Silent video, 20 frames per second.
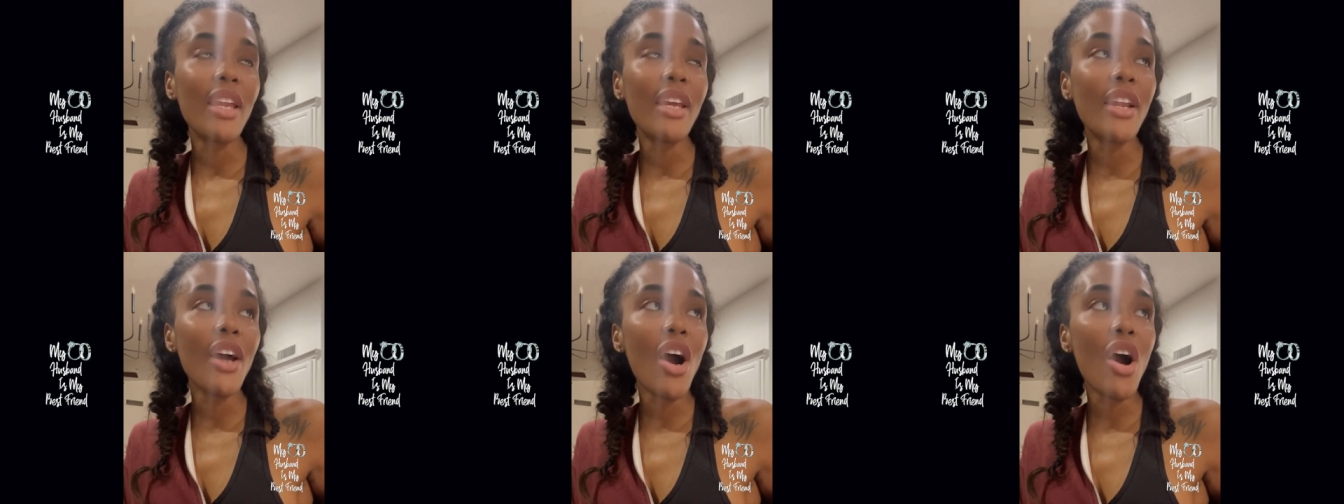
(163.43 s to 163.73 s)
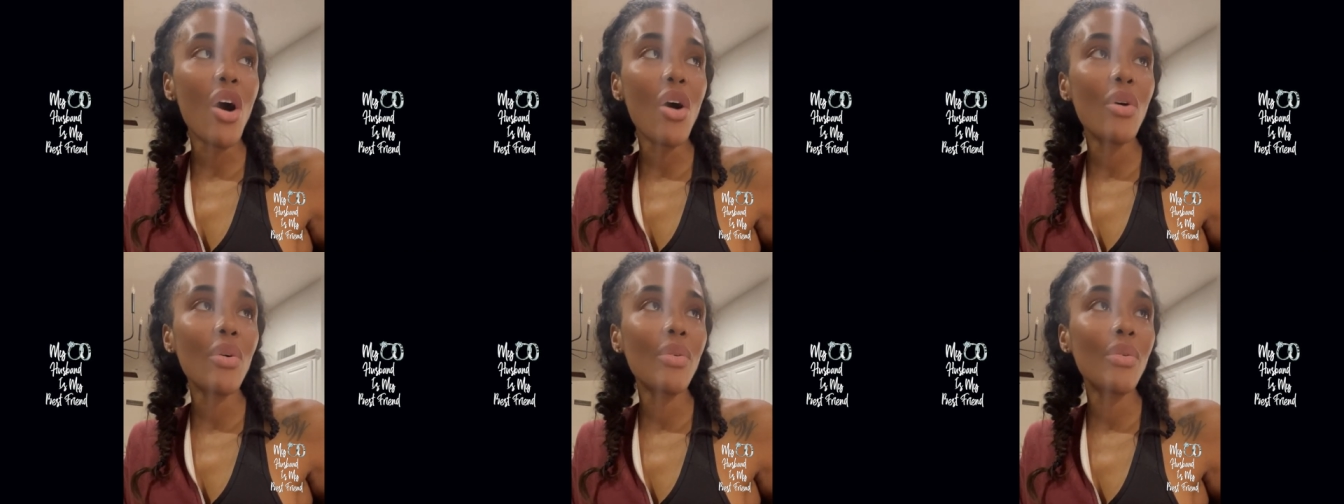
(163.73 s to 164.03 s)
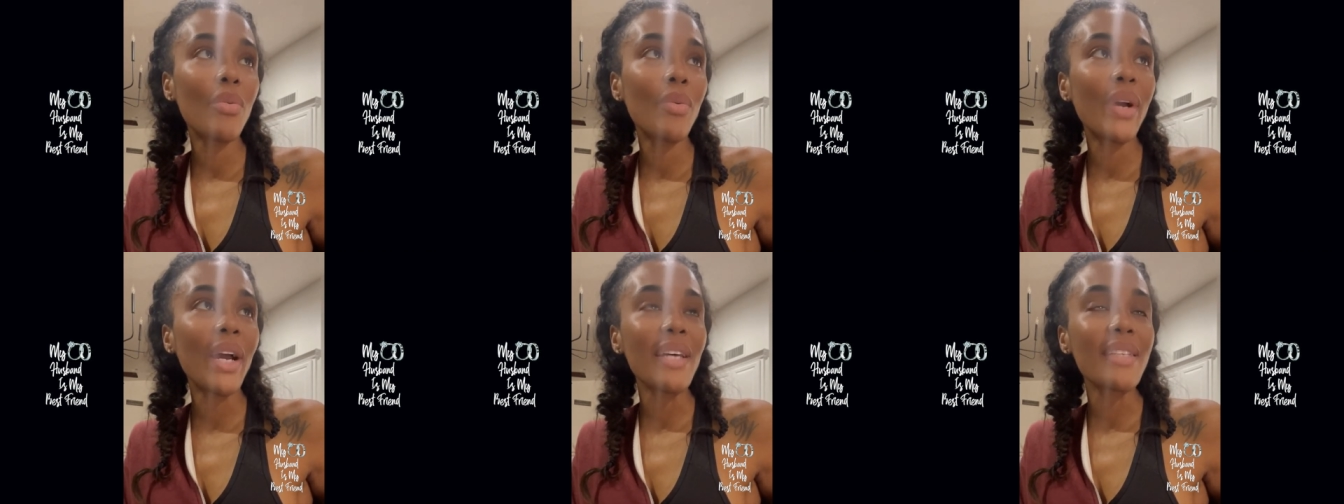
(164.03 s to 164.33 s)
you
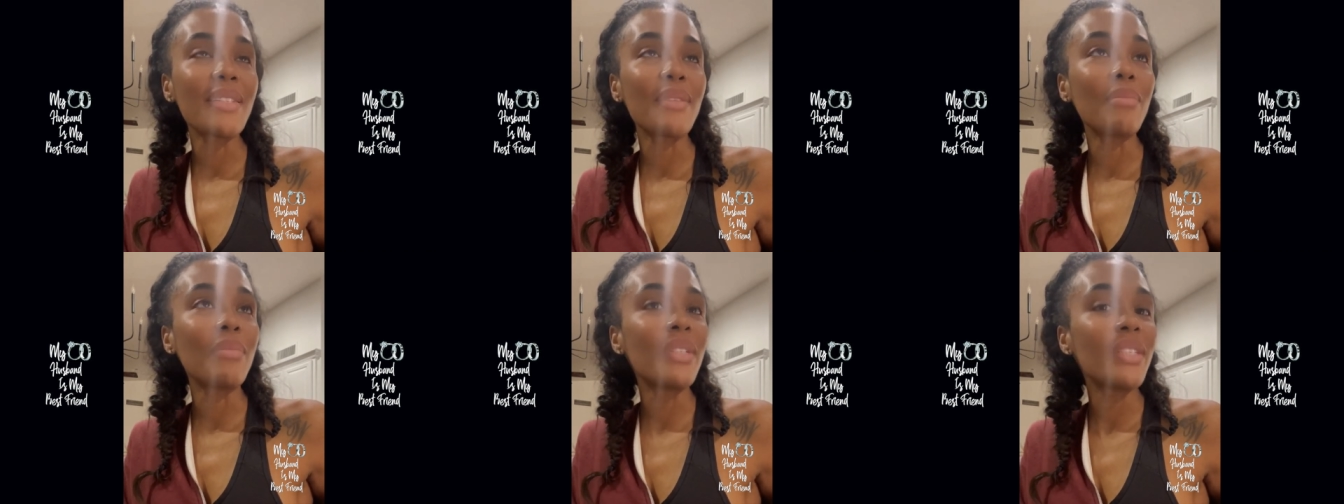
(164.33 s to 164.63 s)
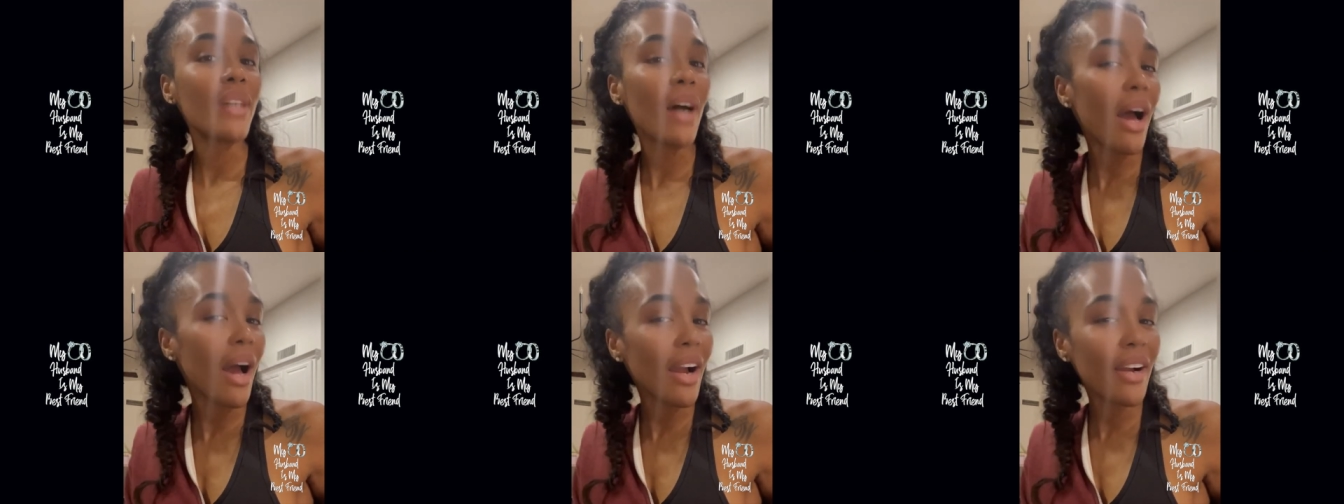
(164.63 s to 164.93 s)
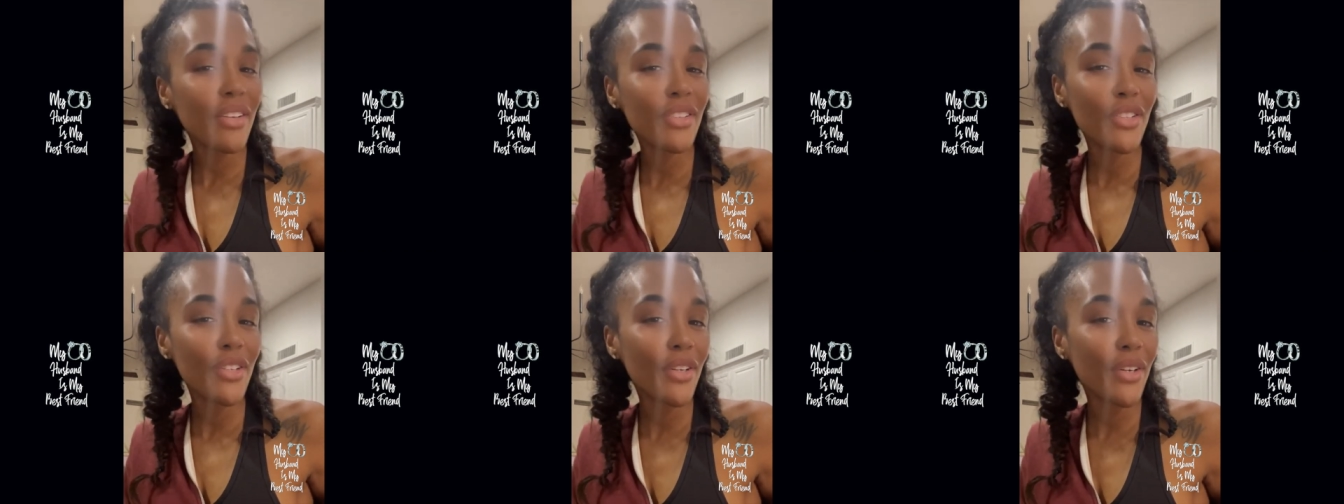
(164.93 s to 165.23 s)
know, we got some
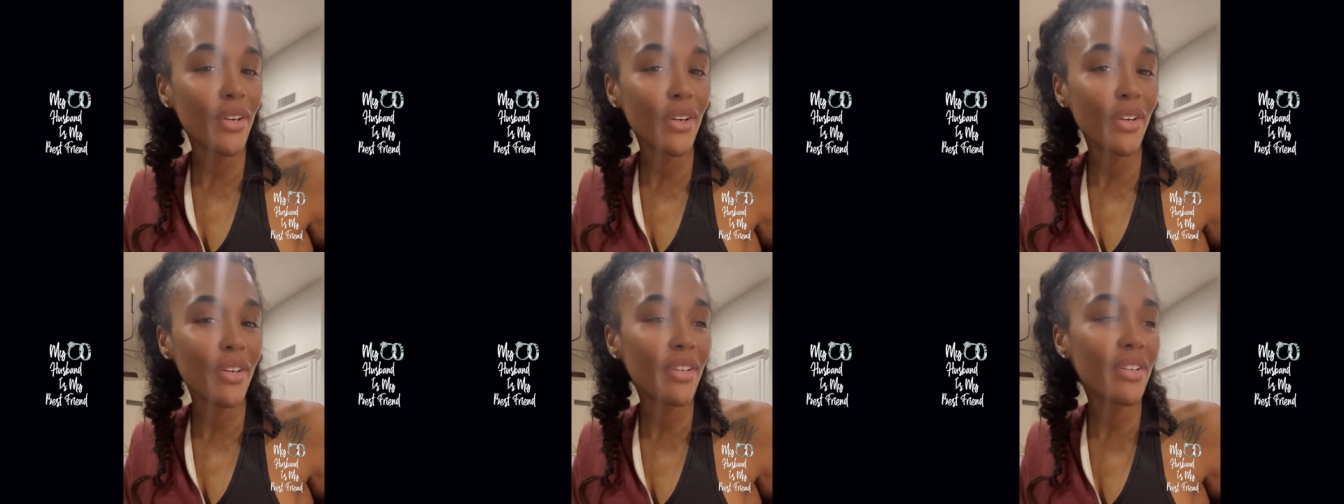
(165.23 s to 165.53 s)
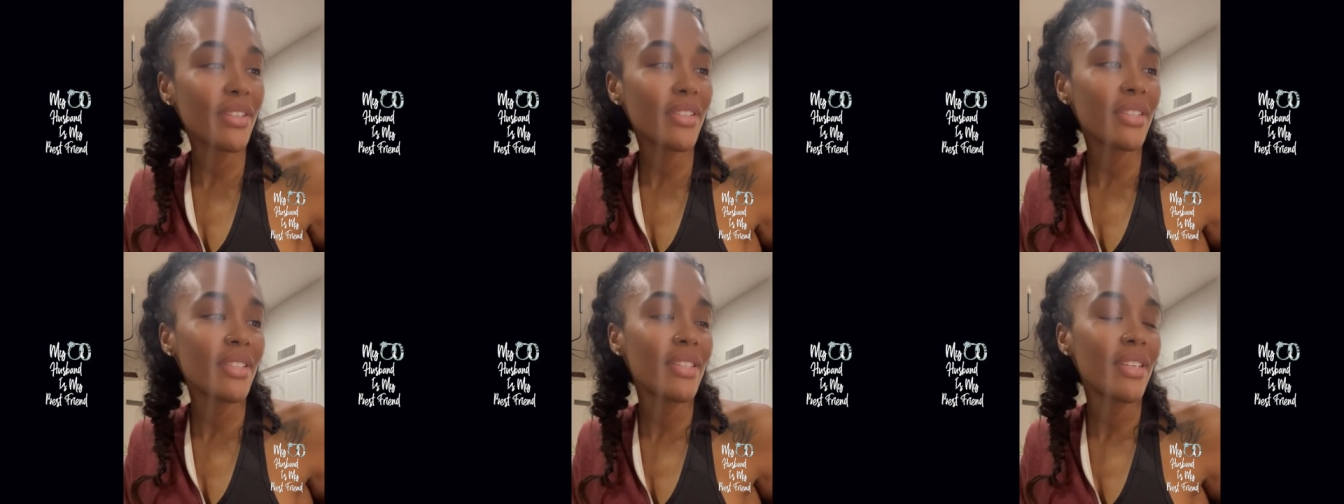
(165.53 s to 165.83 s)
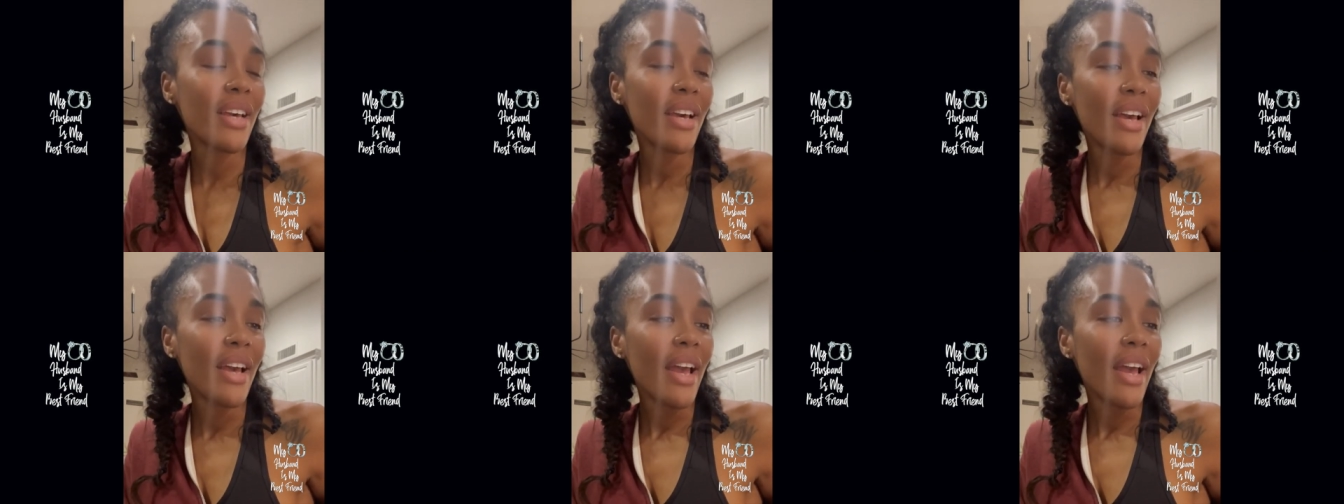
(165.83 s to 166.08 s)
doctors.